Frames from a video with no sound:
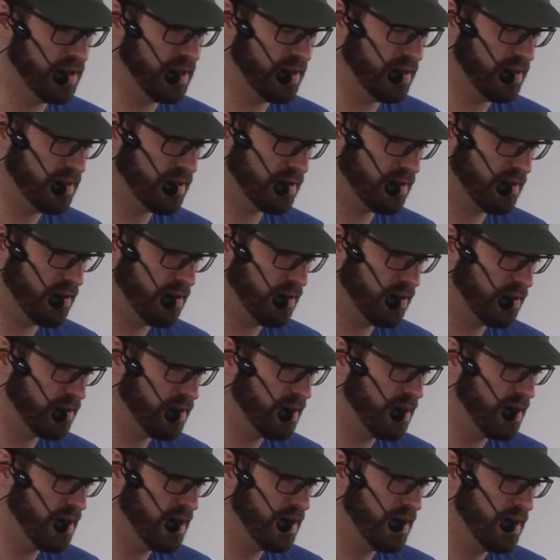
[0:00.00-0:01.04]
that is called
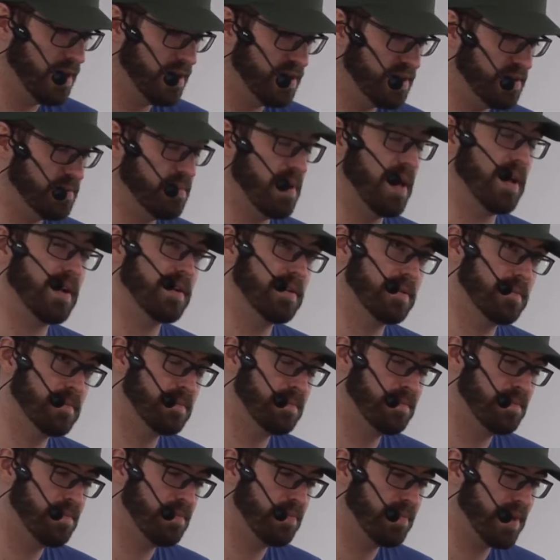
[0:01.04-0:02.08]
spec.
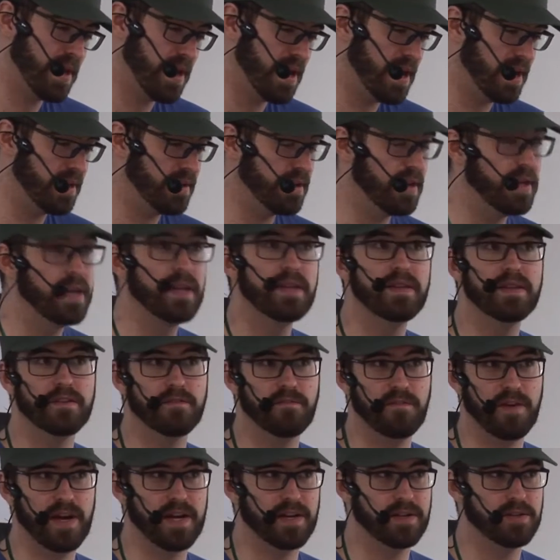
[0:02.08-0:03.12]
And in that
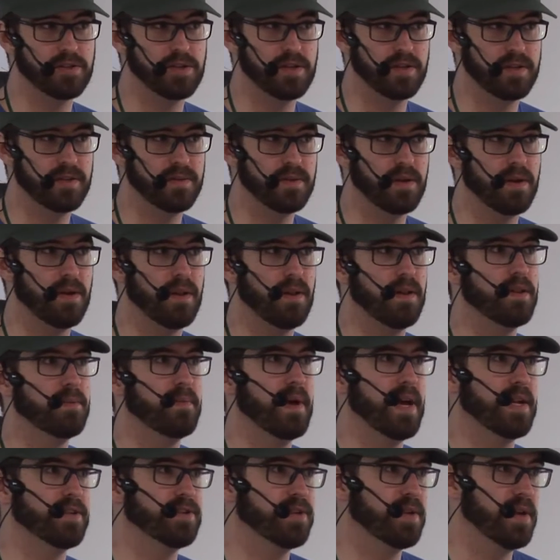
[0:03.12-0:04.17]
function, all the
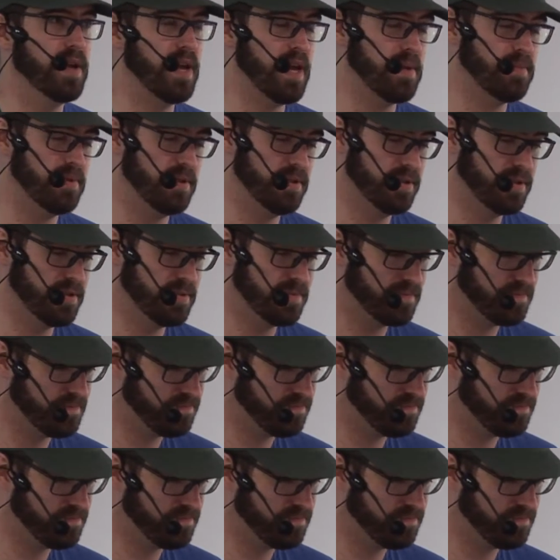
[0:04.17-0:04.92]
magic happens.